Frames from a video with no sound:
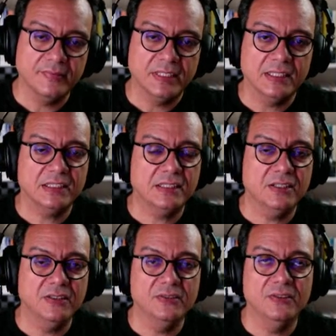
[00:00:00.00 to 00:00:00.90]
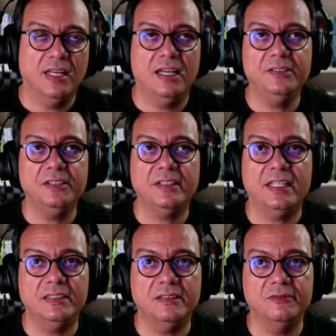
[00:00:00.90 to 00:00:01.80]
So how do you
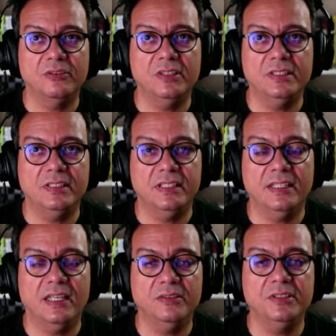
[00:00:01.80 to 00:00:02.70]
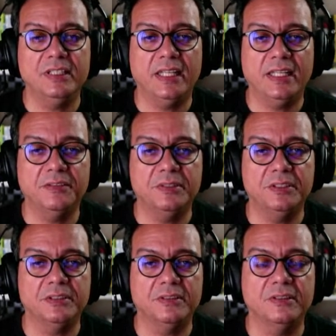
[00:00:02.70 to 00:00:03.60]
get the voice in? How do you engage with
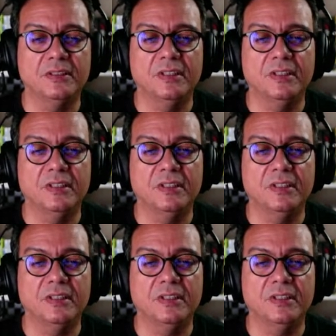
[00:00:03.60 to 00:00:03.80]
your